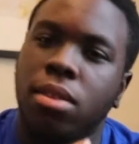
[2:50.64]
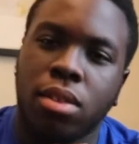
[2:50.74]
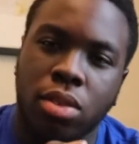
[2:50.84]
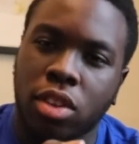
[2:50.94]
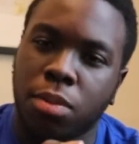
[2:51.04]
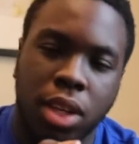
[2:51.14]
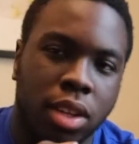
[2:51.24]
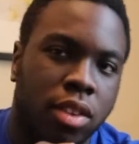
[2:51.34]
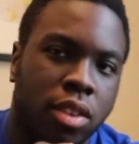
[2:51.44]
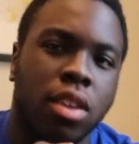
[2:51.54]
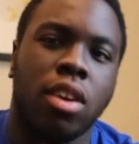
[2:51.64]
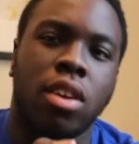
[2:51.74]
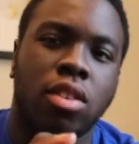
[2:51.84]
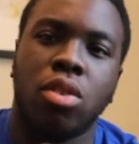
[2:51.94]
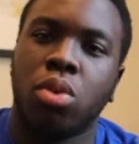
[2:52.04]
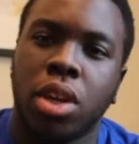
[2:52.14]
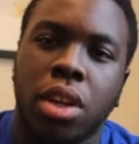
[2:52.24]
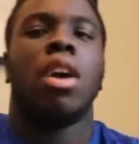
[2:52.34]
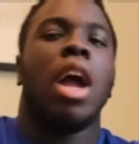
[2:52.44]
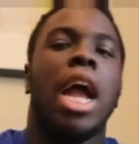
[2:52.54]
trust me, it's
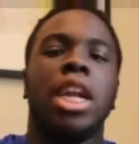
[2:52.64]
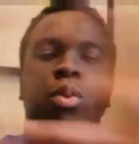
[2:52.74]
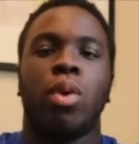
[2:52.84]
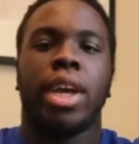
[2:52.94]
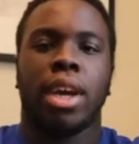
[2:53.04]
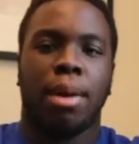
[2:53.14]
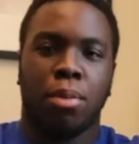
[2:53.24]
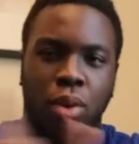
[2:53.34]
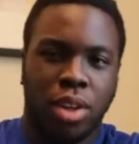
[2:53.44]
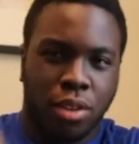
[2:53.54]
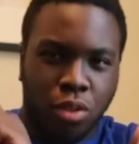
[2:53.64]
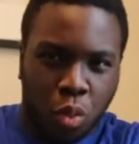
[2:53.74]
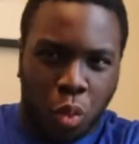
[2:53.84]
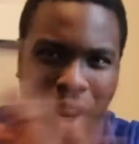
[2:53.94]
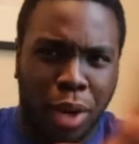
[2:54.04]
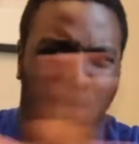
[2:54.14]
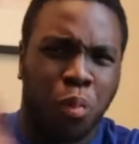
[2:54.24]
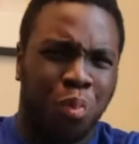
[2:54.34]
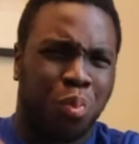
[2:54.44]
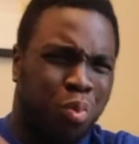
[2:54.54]
annoying. Anyway, I'm going way
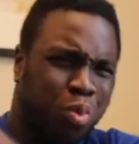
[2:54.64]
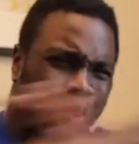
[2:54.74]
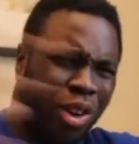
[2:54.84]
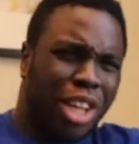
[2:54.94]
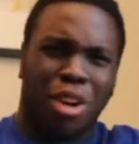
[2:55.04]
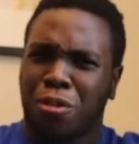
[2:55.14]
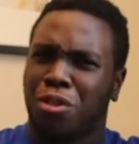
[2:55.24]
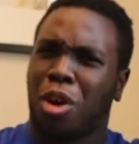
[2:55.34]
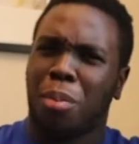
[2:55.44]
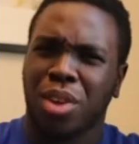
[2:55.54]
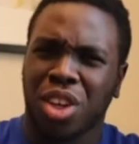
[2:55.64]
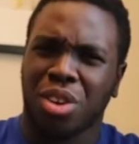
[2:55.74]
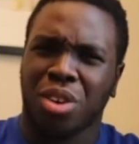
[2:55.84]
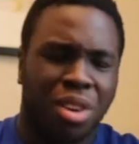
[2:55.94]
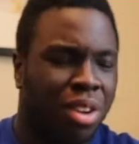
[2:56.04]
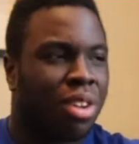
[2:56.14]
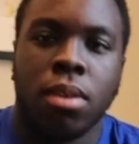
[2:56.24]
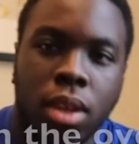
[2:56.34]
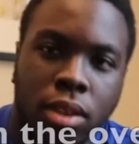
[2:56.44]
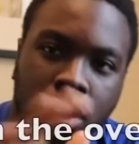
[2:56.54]
off topic here.
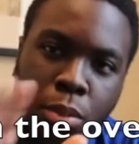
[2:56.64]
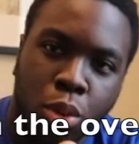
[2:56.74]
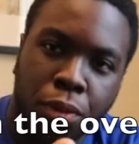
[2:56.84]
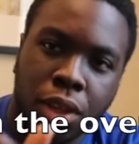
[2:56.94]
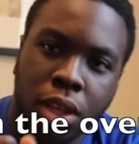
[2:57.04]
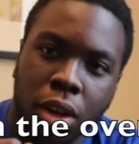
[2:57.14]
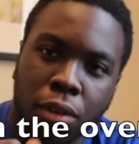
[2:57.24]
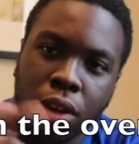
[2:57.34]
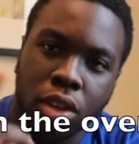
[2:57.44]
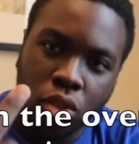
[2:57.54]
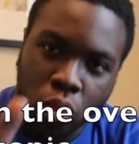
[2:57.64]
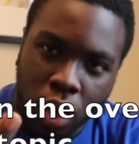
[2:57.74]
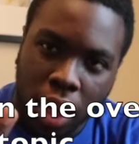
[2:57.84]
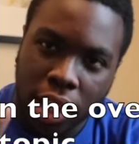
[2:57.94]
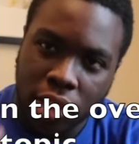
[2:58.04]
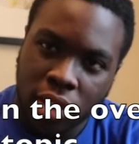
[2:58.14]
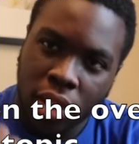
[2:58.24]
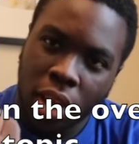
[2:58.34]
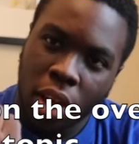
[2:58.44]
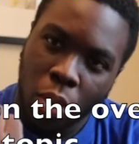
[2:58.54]
It's a movie of two guys,
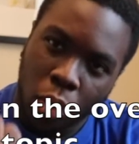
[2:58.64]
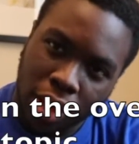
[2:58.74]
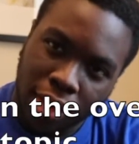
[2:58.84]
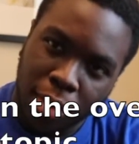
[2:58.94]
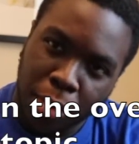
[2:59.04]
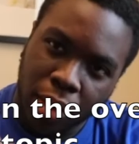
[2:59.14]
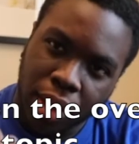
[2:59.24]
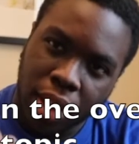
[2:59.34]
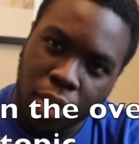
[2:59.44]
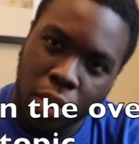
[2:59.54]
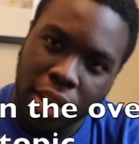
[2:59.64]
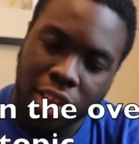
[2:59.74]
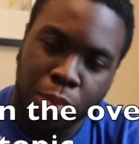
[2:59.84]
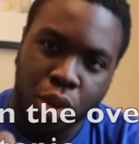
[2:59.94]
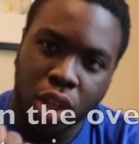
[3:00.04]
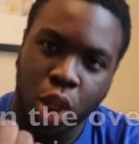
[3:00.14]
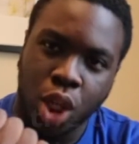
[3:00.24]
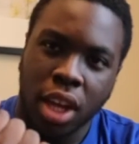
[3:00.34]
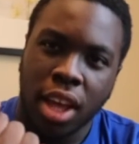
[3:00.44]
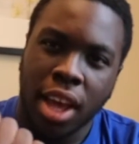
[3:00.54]
one that's American, one that's
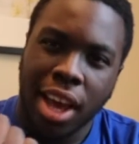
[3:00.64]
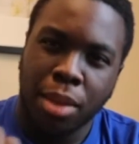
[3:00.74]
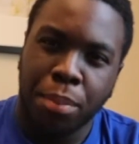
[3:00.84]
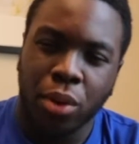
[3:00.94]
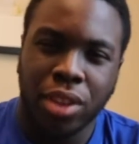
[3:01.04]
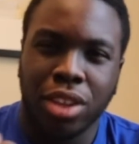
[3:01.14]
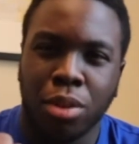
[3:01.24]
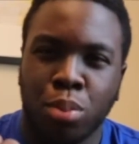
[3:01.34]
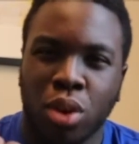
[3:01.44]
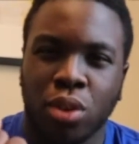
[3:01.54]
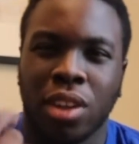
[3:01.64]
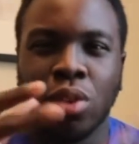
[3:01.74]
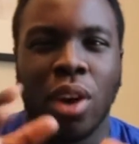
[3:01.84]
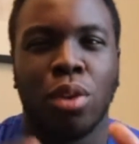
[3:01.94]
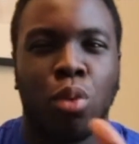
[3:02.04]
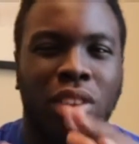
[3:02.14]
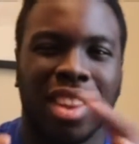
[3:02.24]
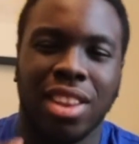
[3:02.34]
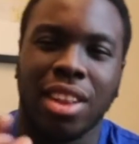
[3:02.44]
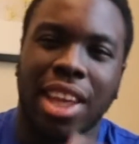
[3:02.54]
British, and apparently they're brothers. I don't know how it works.
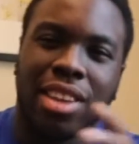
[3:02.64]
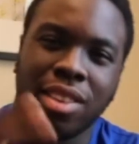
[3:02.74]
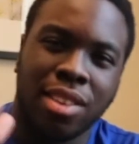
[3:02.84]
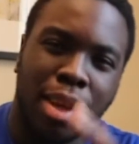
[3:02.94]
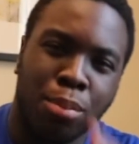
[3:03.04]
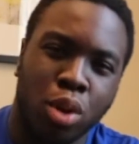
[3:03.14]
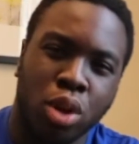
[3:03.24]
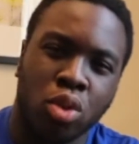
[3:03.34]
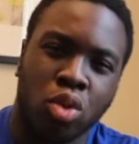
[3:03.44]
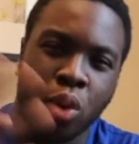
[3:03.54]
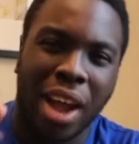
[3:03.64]
I think they're like stepbrothers or